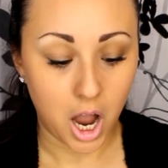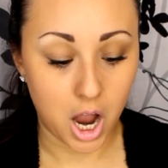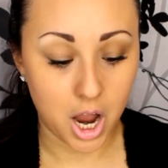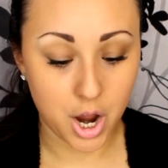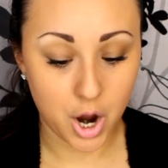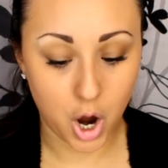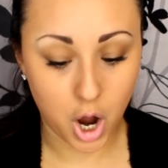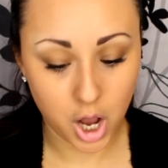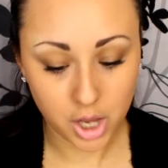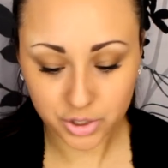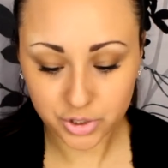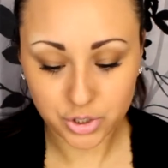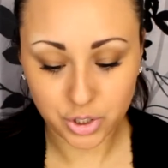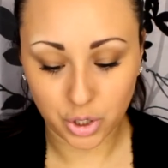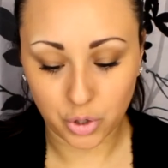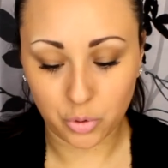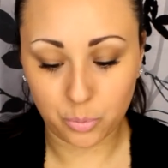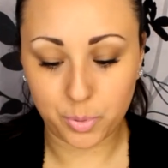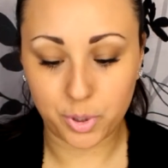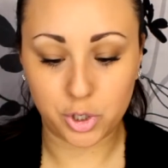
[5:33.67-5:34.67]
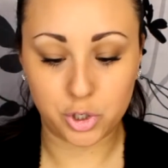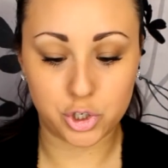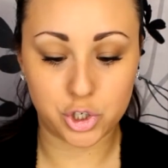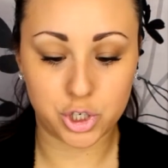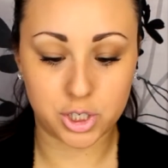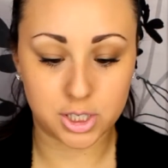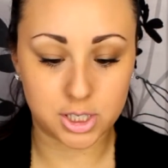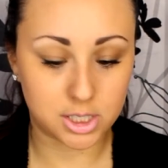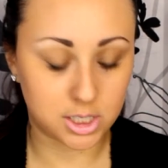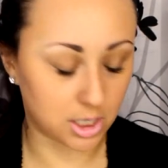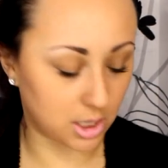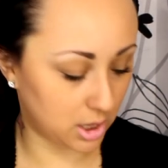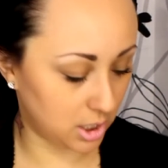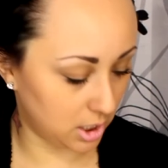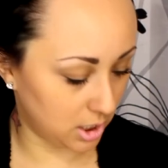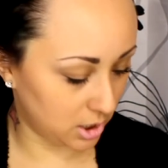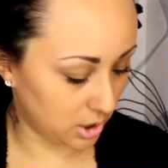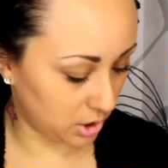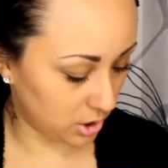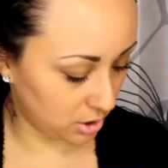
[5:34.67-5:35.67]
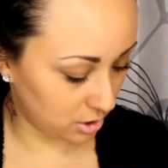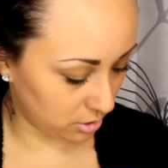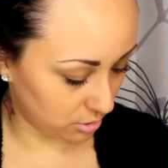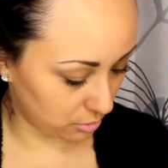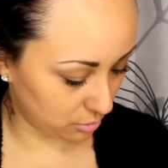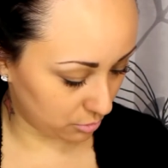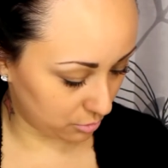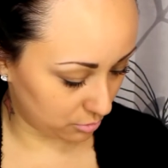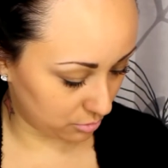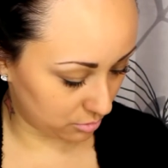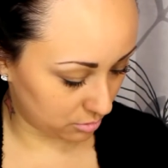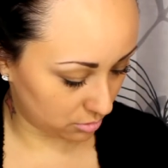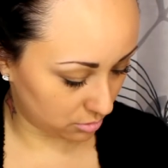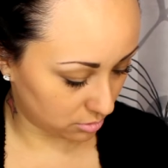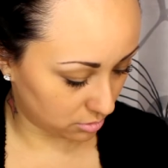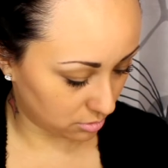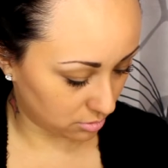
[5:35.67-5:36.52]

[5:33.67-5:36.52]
I also purchased the new